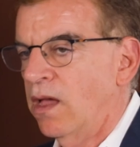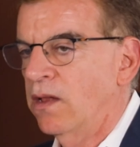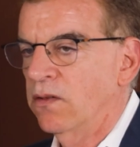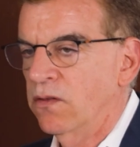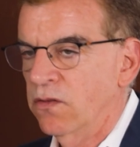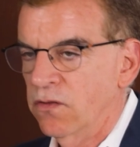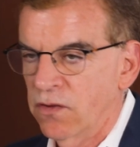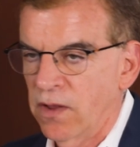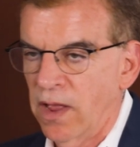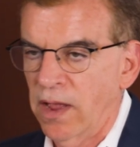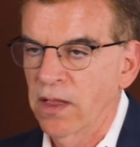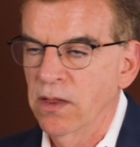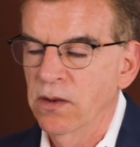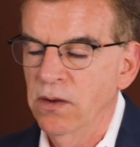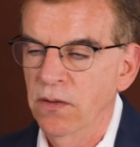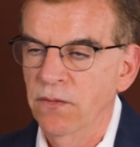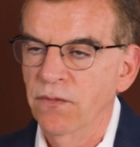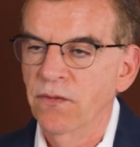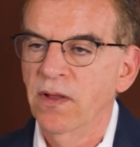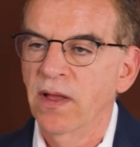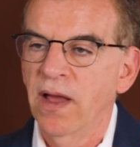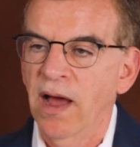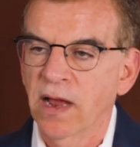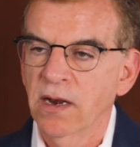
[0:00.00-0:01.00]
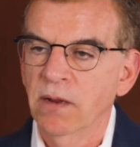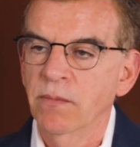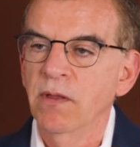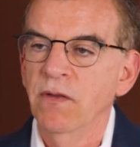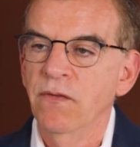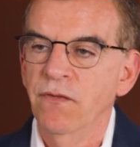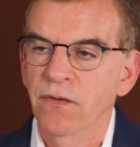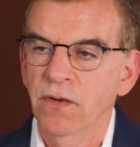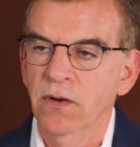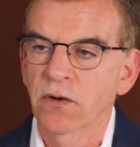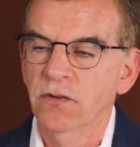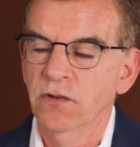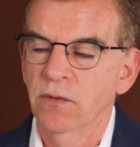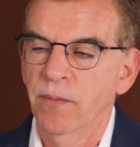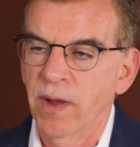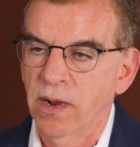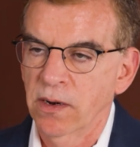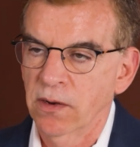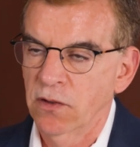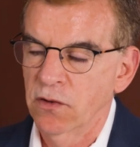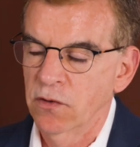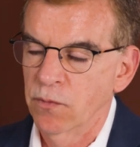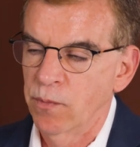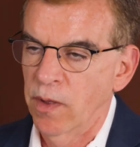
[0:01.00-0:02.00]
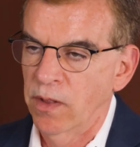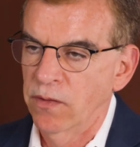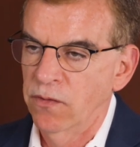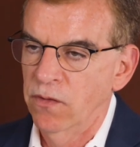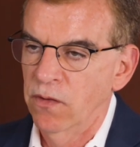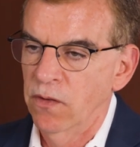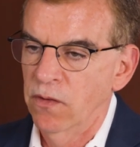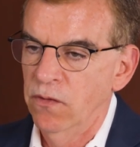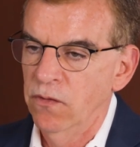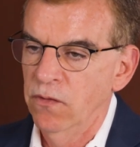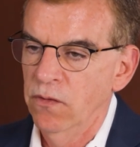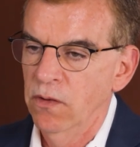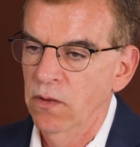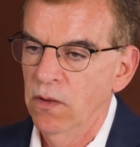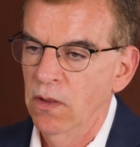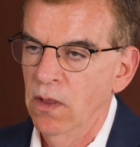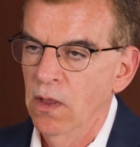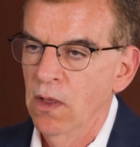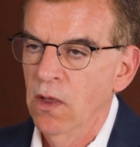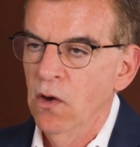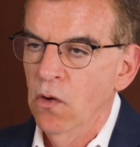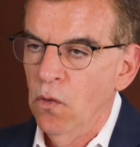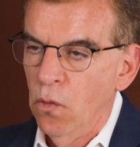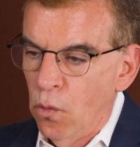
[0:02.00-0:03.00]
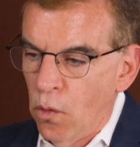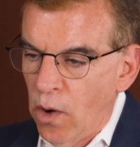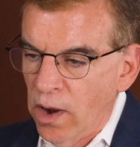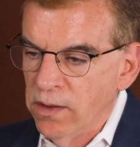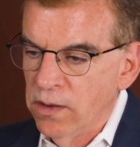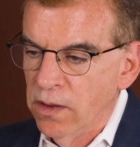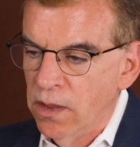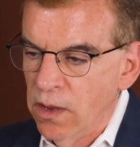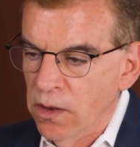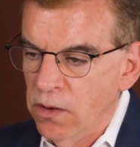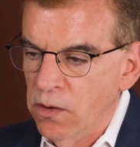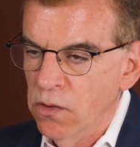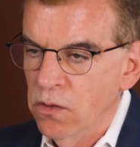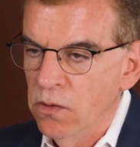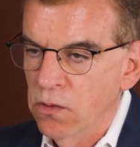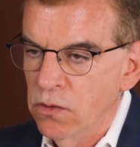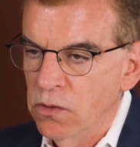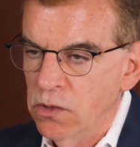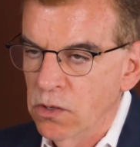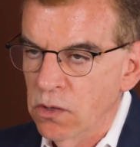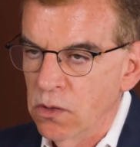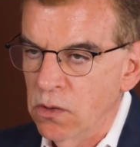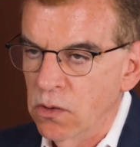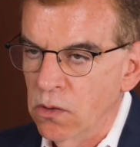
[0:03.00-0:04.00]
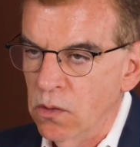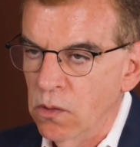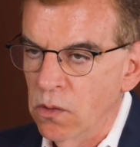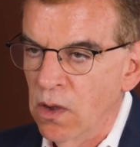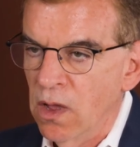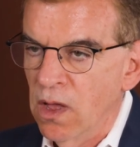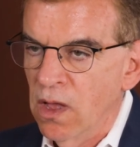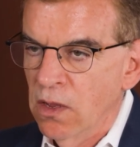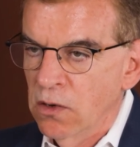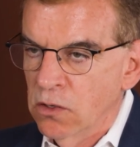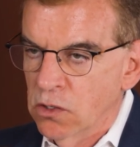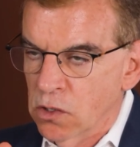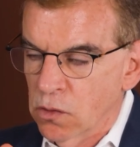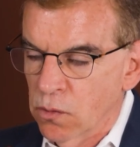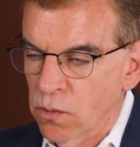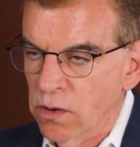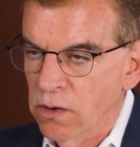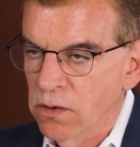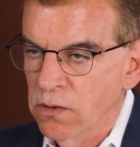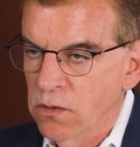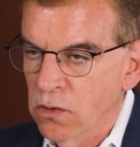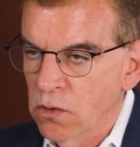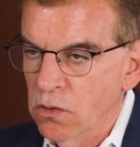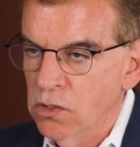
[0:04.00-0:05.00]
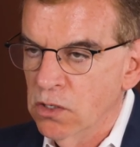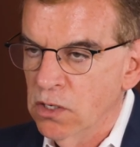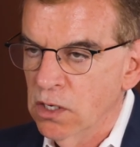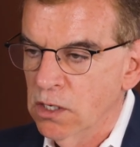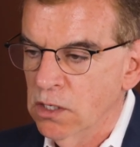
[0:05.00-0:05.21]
And second, you've got to be fierce about expenses. What can you do to reduce